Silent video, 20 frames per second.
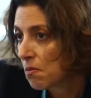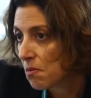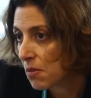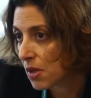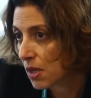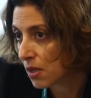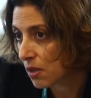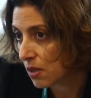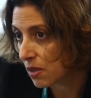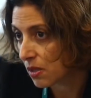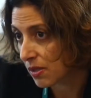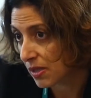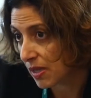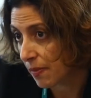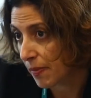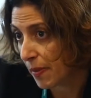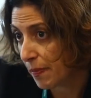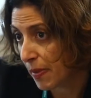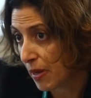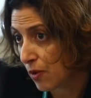the
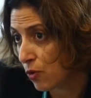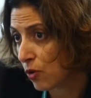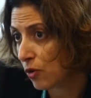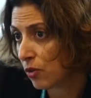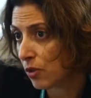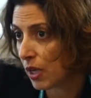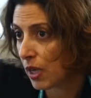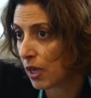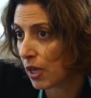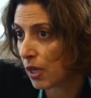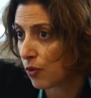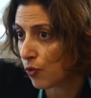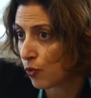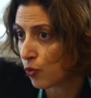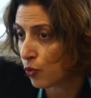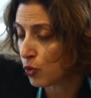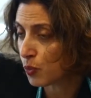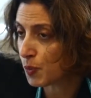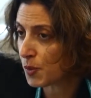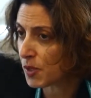Samabarona
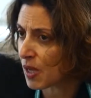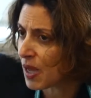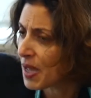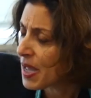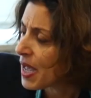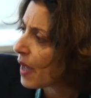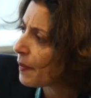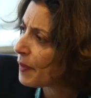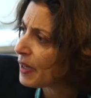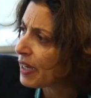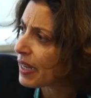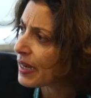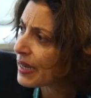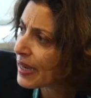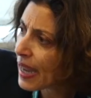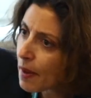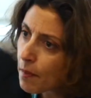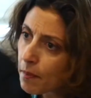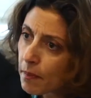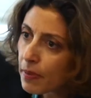groups, I mean, a
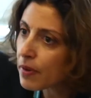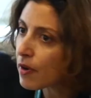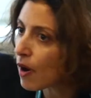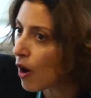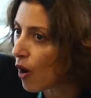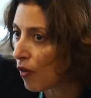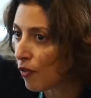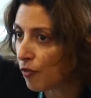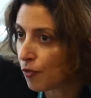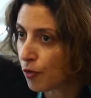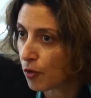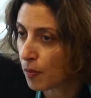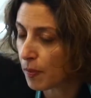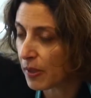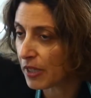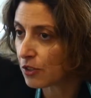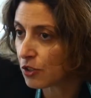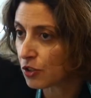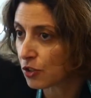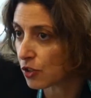number of
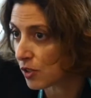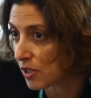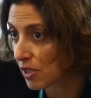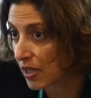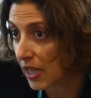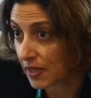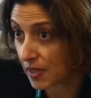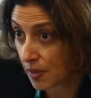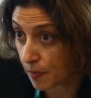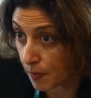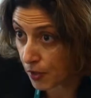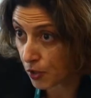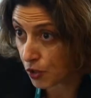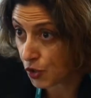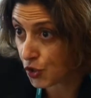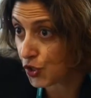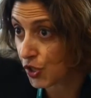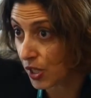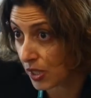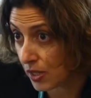formations that
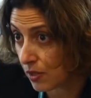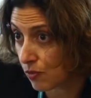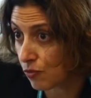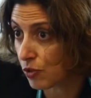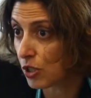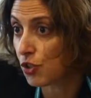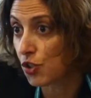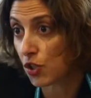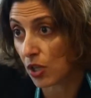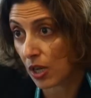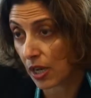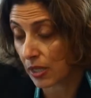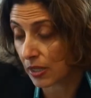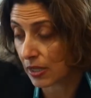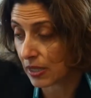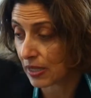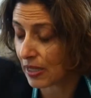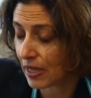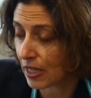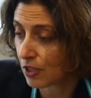emerged at a regional
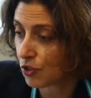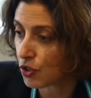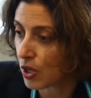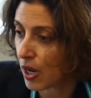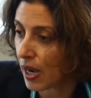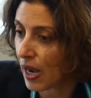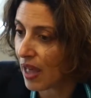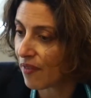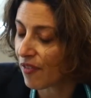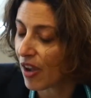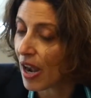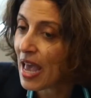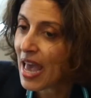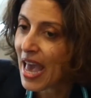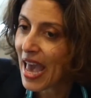and a national level.